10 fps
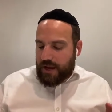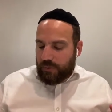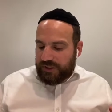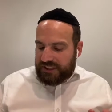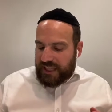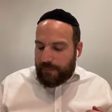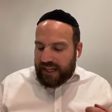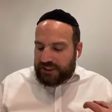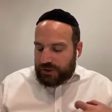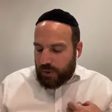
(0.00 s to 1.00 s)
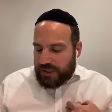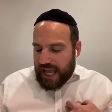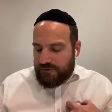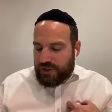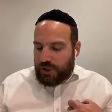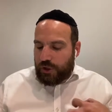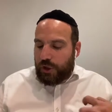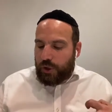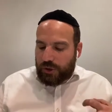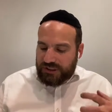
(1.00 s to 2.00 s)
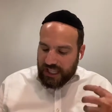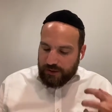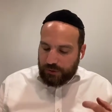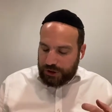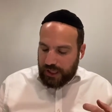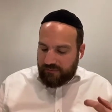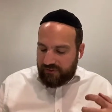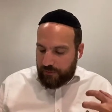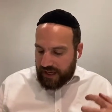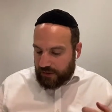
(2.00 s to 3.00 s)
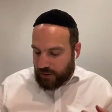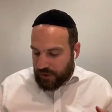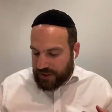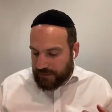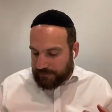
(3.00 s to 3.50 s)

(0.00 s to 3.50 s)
We say that my soul, nafshi, learns ladoshem from my Lord.